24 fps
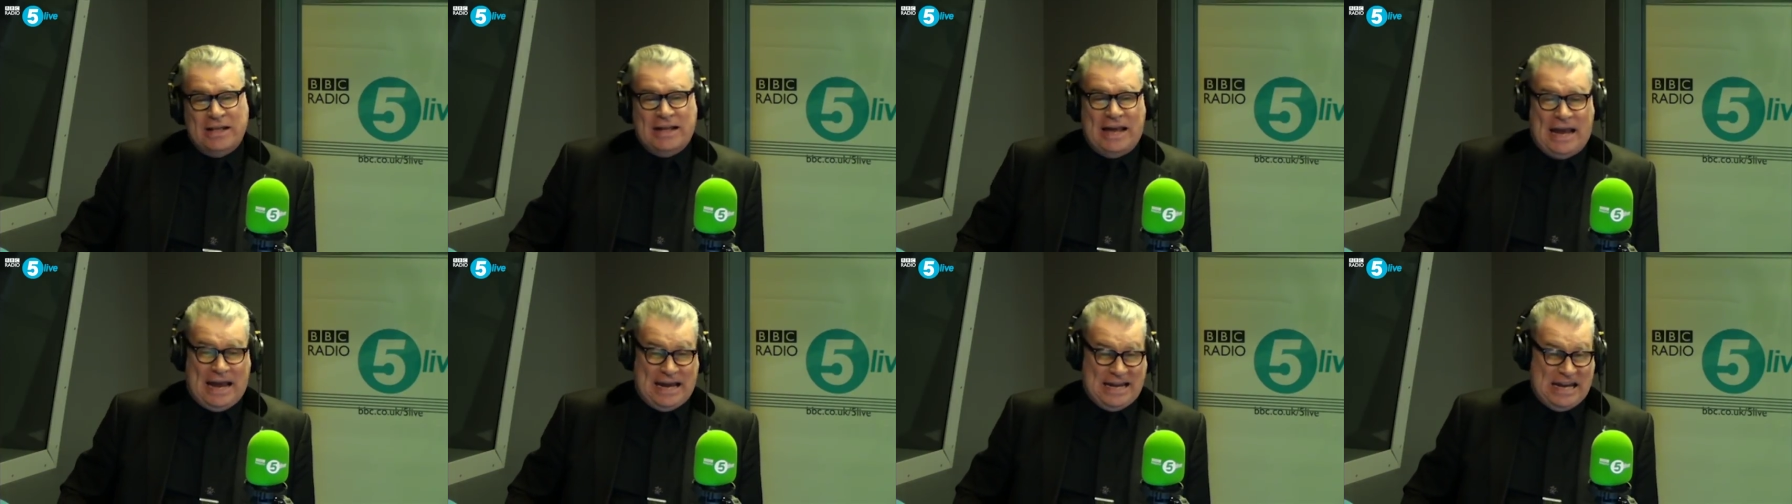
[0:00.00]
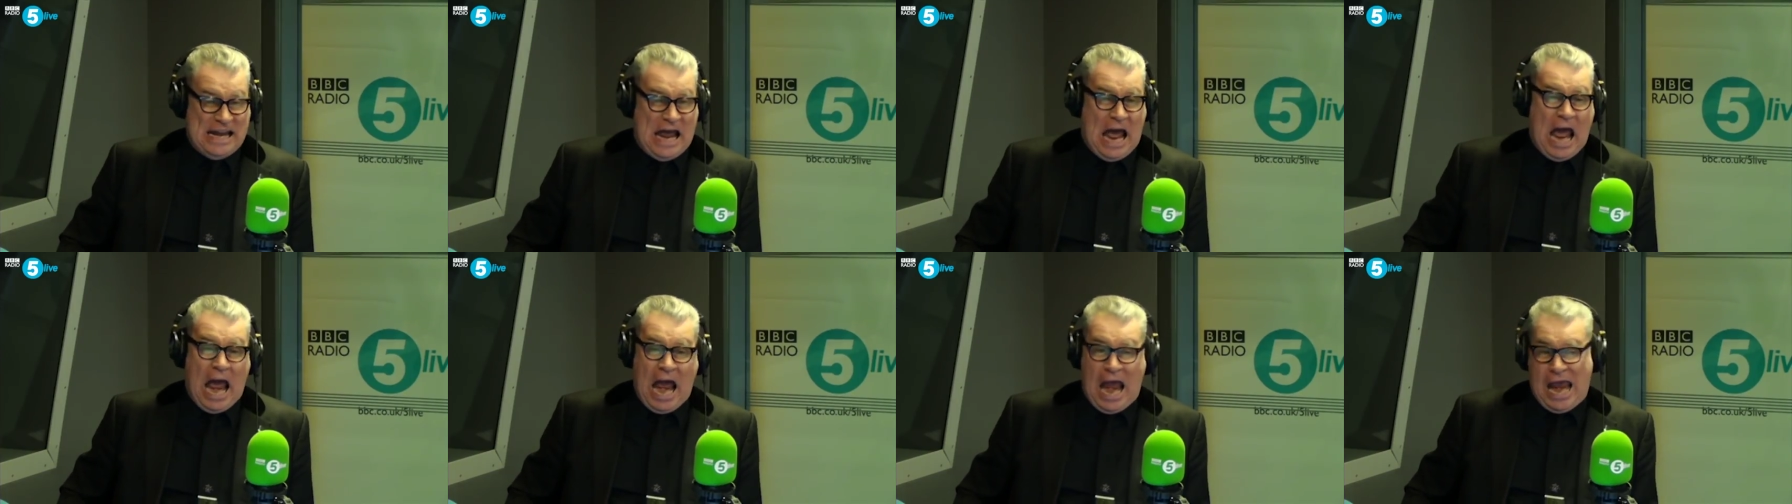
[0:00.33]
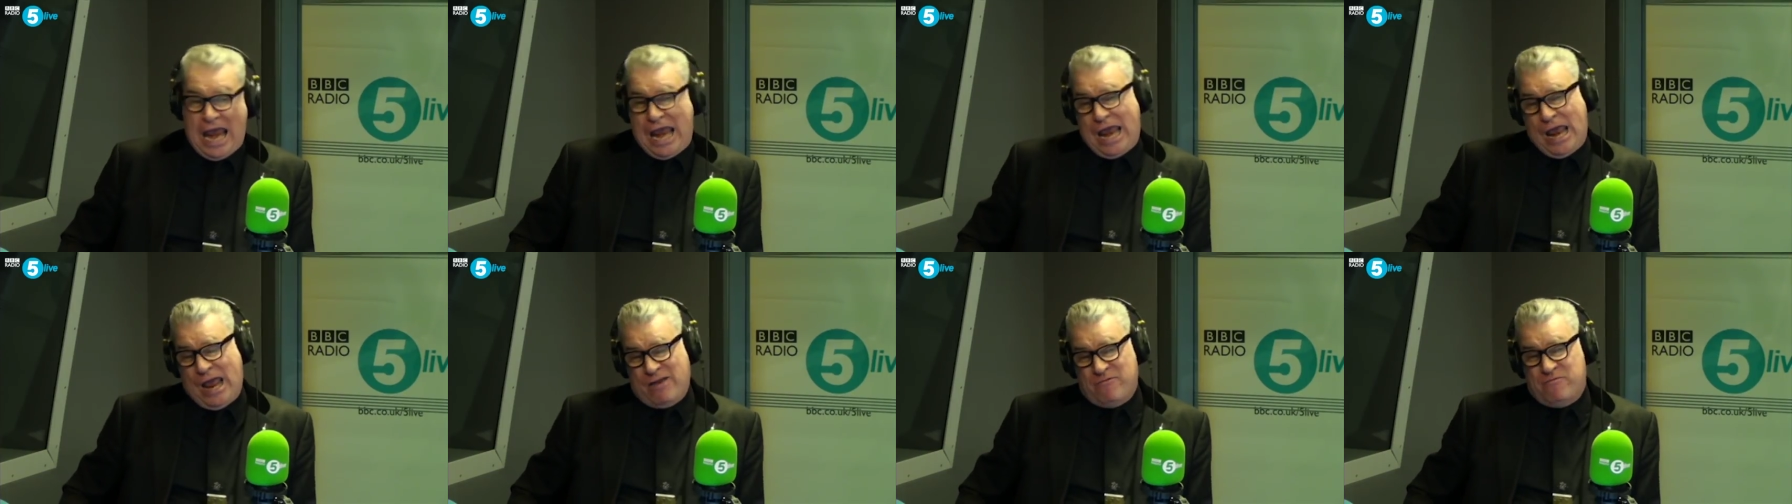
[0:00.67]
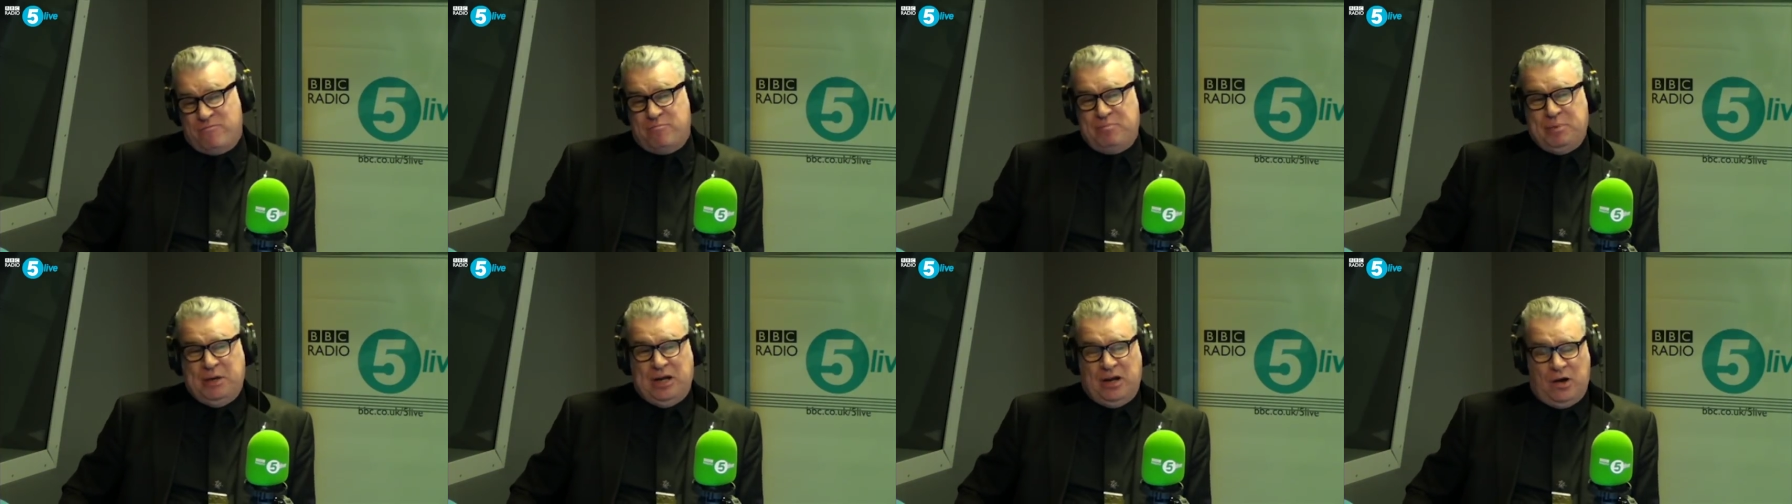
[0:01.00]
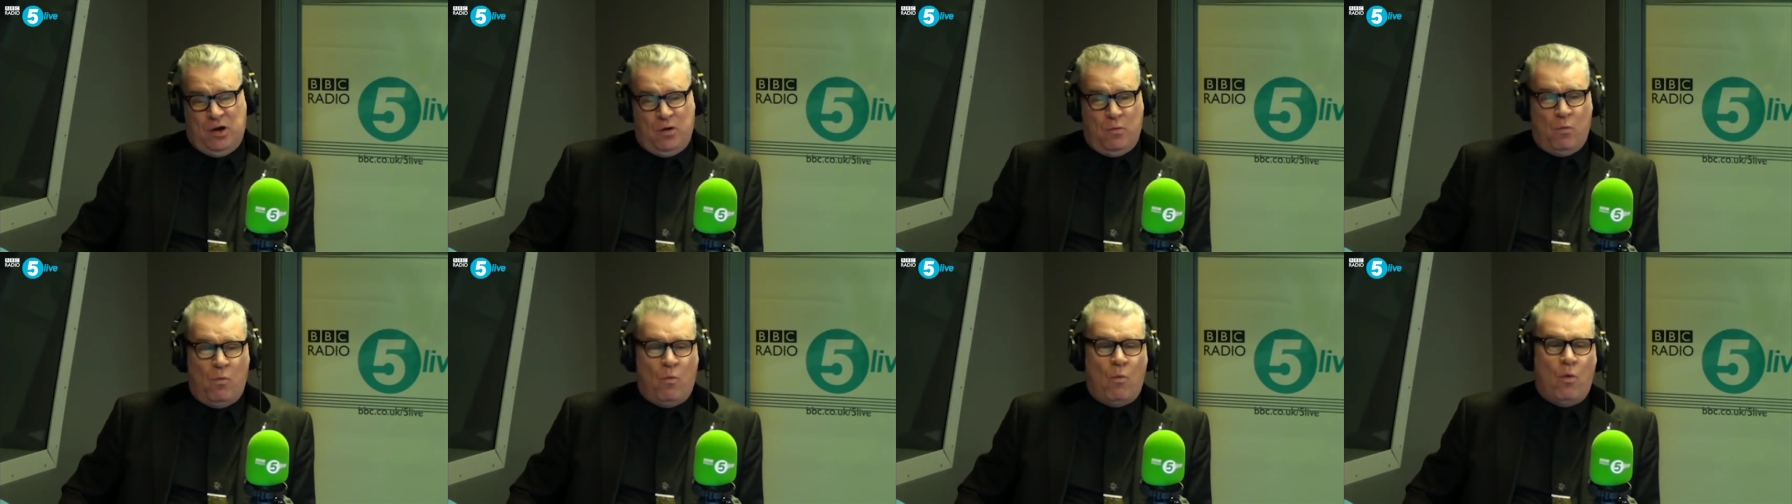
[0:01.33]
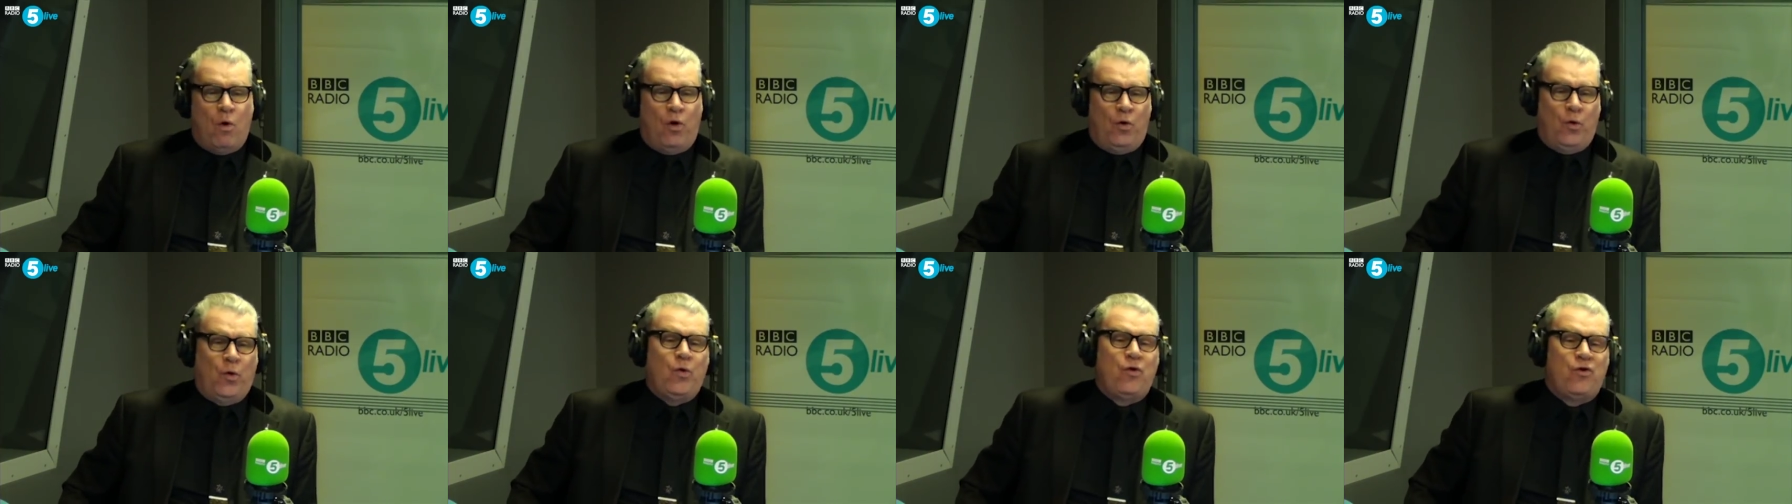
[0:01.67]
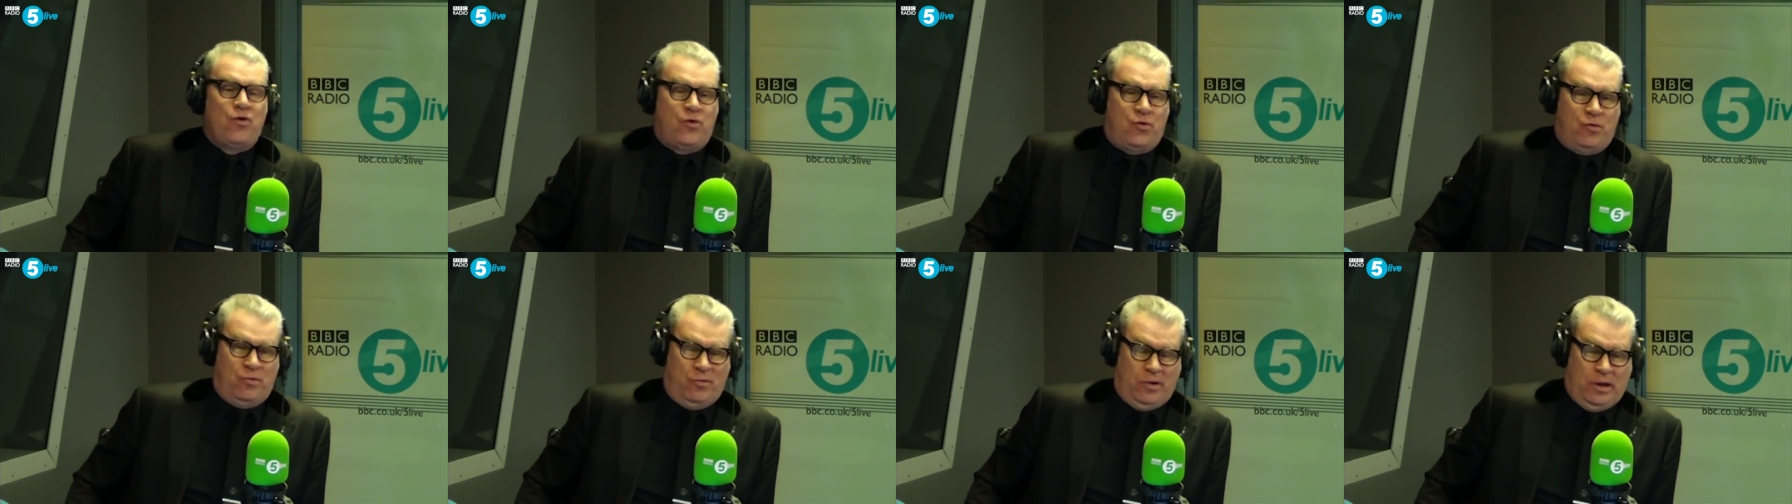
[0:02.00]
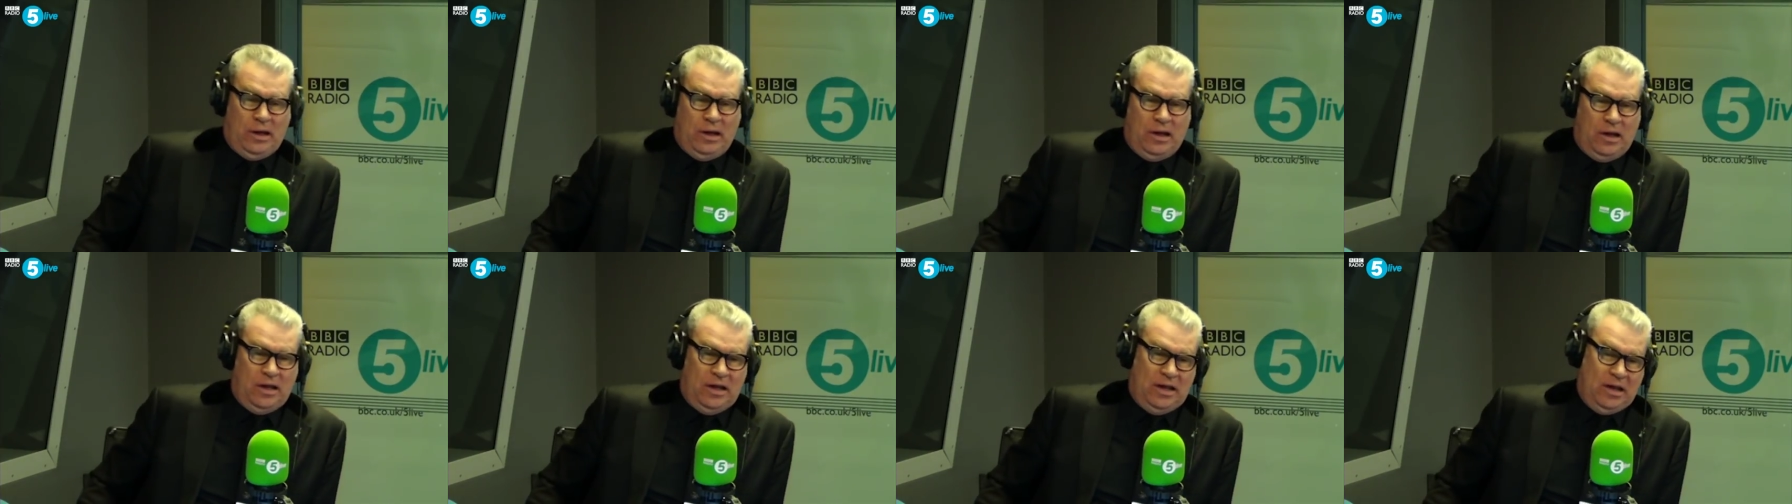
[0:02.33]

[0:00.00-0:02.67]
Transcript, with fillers: and I have been wandering